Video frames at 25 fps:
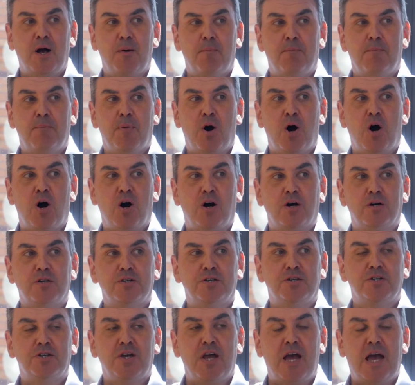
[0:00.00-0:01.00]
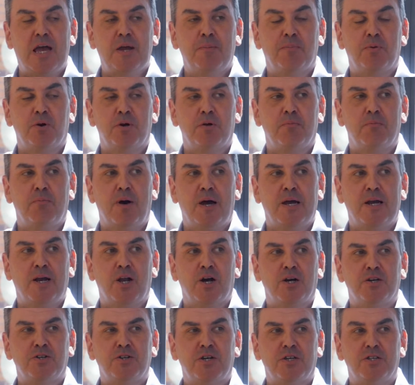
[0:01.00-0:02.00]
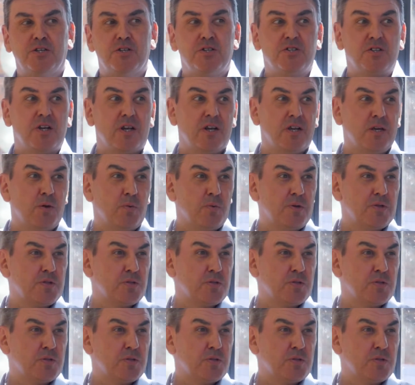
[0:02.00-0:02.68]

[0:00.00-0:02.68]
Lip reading: March, April and May last year, just dealing with